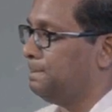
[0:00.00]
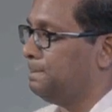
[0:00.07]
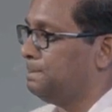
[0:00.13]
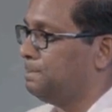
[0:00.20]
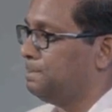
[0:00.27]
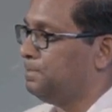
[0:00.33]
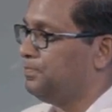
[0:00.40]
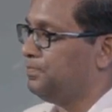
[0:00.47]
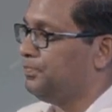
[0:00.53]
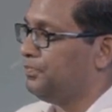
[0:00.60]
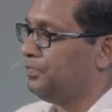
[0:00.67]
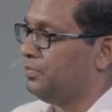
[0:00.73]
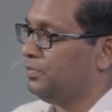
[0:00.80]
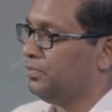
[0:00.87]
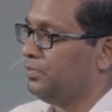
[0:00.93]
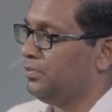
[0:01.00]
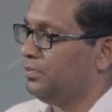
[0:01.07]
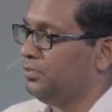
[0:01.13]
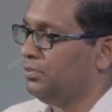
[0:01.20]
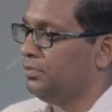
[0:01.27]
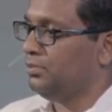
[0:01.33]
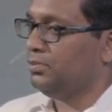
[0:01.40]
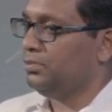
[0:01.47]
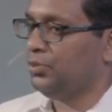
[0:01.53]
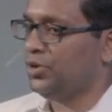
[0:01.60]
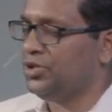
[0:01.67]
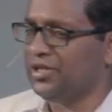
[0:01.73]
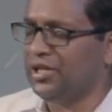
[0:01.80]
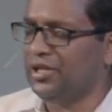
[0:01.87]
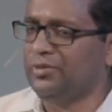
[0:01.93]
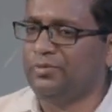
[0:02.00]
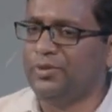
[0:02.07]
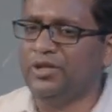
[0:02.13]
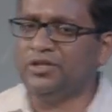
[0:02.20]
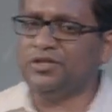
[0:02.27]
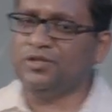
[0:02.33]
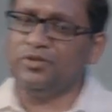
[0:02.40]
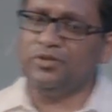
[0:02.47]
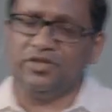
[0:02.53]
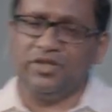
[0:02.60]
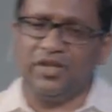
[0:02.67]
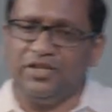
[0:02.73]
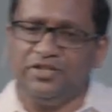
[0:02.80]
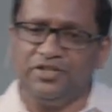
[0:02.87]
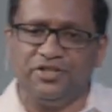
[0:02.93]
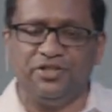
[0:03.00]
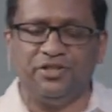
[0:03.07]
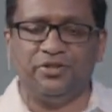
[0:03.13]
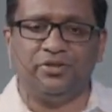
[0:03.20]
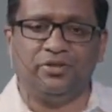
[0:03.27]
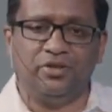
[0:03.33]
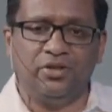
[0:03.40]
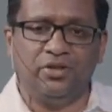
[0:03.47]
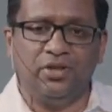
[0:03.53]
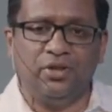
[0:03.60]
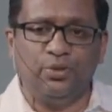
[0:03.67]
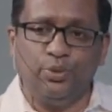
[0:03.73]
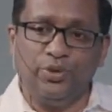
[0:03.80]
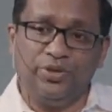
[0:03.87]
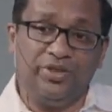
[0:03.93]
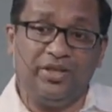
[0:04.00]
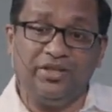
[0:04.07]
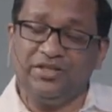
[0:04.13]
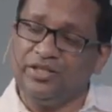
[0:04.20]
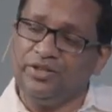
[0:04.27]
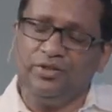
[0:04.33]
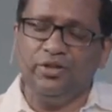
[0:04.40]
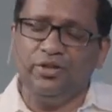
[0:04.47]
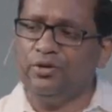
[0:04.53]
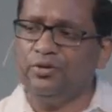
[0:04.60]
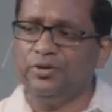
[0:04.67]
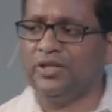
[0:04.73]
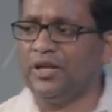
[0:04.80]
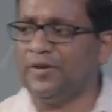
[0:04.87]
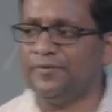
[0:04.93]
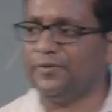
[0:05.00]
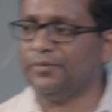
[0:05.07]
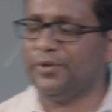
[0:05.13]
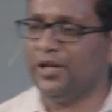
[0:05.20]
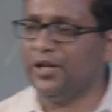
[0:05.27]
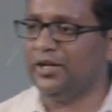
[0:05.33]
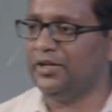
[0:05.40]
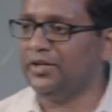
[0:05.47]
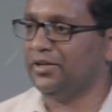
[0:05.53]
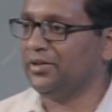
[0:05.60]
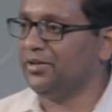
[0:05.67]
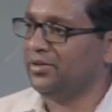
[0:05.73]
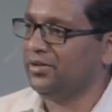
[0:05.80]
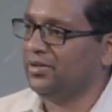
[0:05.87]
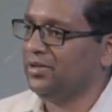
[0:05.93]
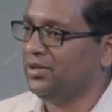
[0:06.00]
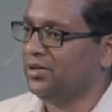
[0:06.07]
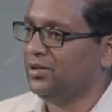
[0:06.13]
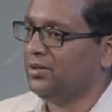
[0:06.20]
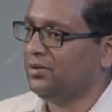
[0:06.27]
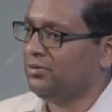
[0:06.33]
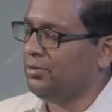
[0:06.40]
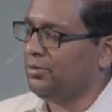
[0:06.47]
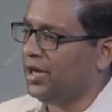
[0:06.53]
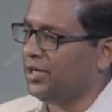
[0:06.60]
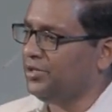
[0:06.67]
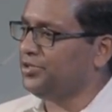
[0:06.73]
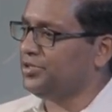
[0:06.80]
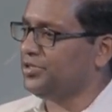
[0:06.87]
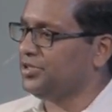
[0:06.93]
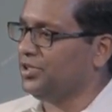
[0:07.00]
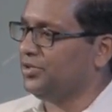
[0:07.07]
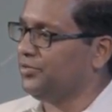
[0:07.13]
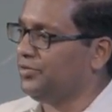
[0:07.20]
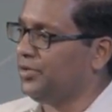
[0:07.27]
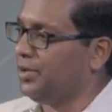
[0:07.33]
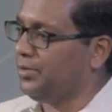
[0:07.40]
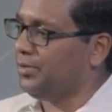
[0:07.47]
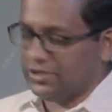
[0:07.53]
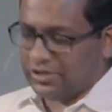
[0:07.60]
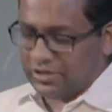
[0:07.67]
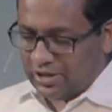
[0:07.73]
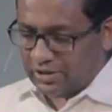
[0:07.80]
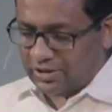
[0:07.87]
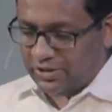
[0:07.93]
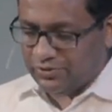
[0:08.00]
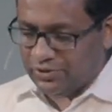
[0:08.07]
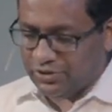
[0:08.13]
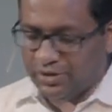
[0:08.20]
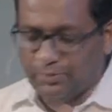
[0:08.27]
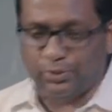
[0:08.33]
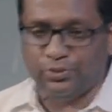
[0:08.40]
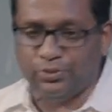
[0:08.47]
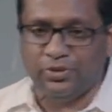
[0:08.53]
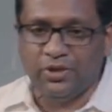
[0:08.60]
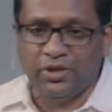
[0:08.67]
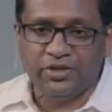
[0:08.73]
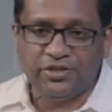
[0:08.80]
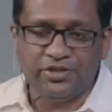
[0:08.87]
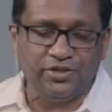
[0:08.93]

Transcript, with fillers: entice you with things that you know are not from God, remind yourself of how much God loves you. Number one, two, remember God's goodness.